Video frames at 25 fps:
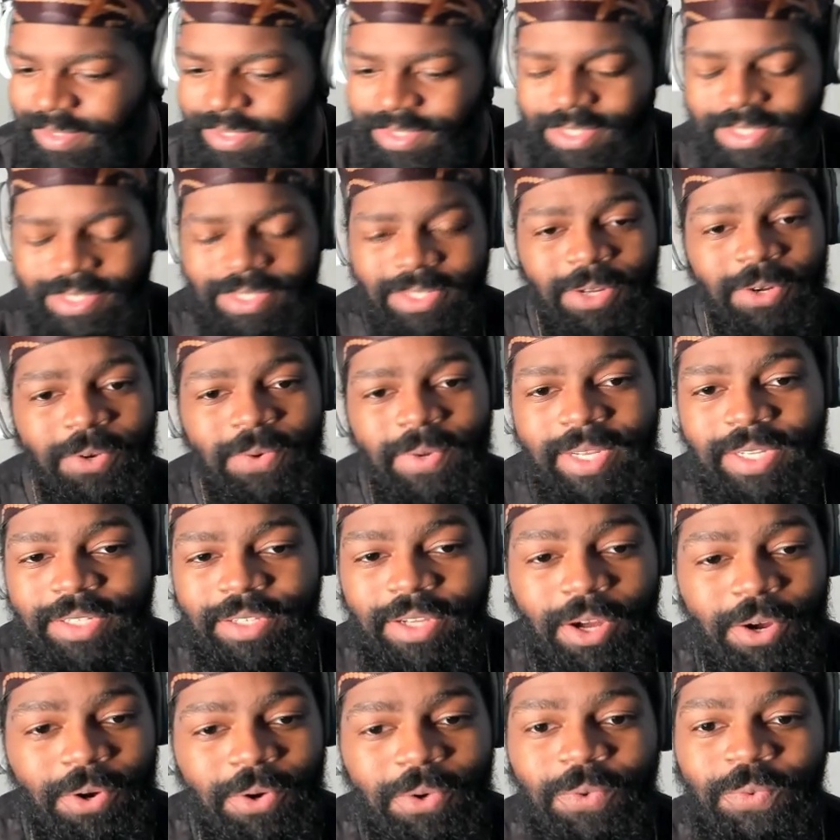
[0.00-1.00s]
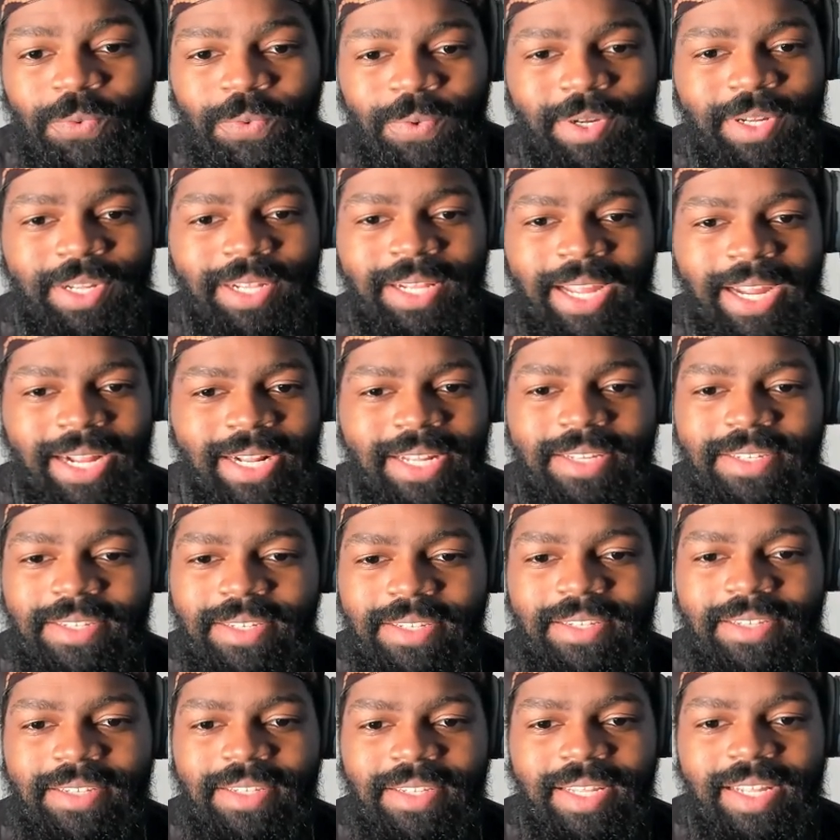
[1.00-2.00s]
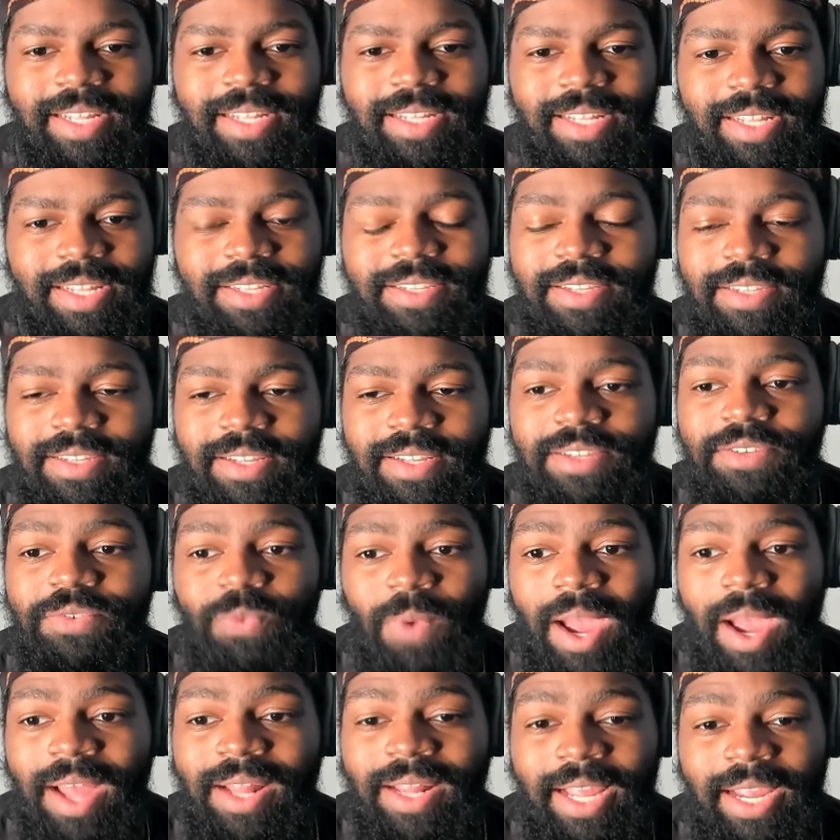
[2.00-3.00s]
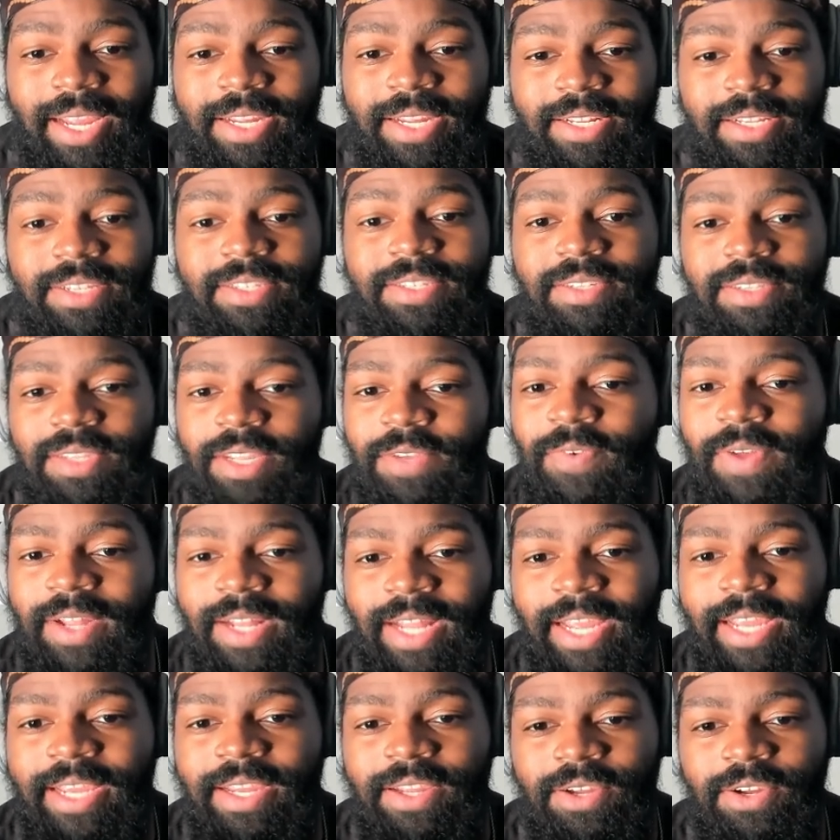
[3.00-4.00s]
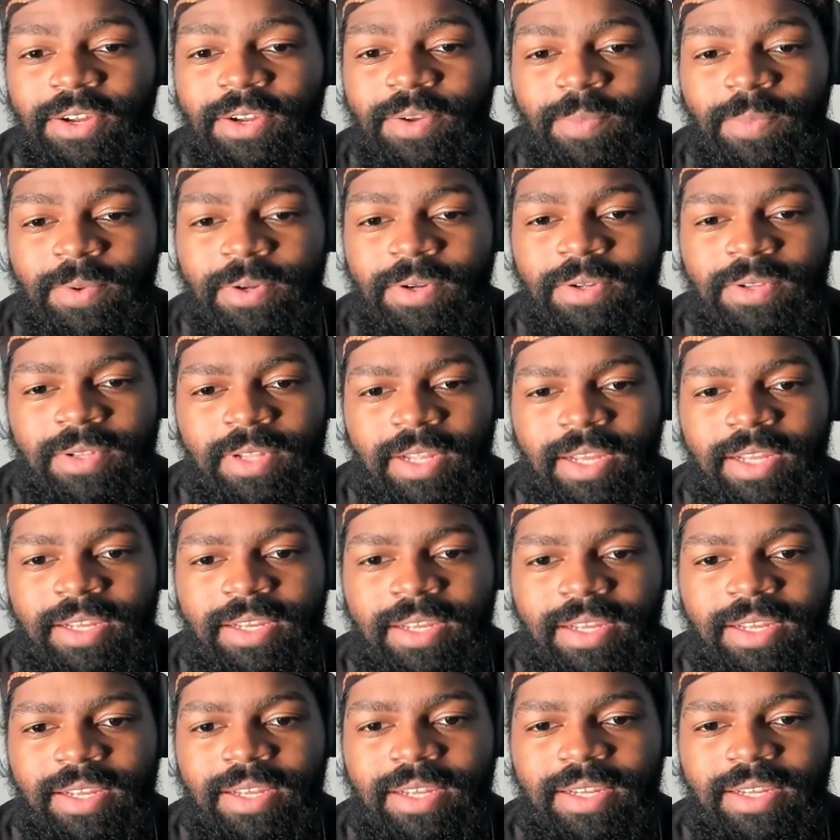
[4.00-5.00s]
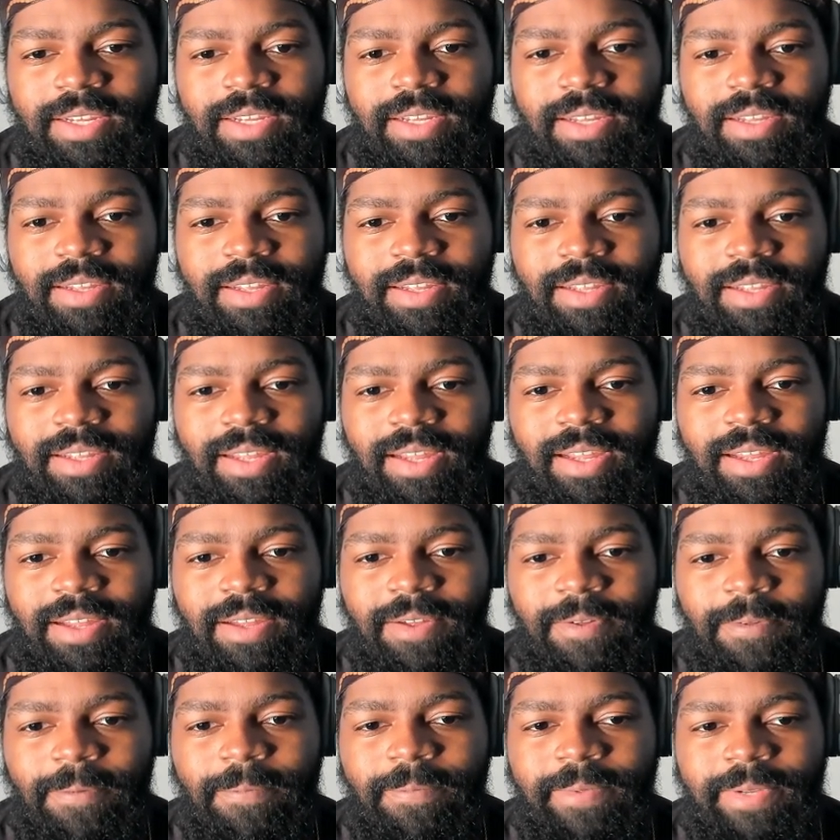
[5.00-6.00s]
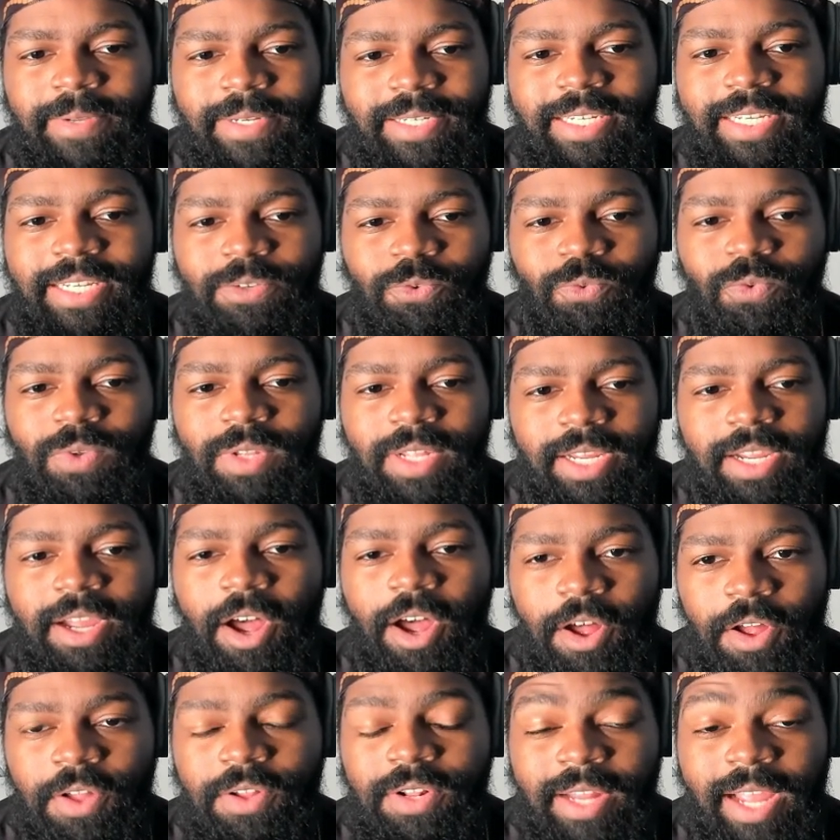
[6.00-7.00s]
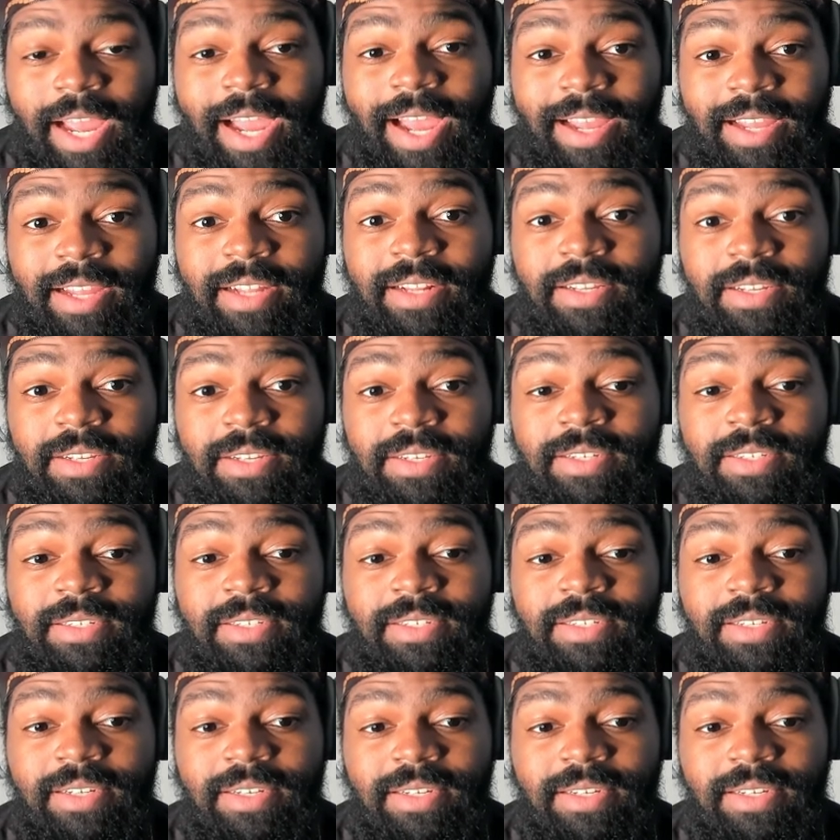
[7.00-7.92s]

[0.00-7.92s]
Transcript: Snow is on one. Like this is this this why I like this stuff I like hearing, bro. Like she really calling it how it is.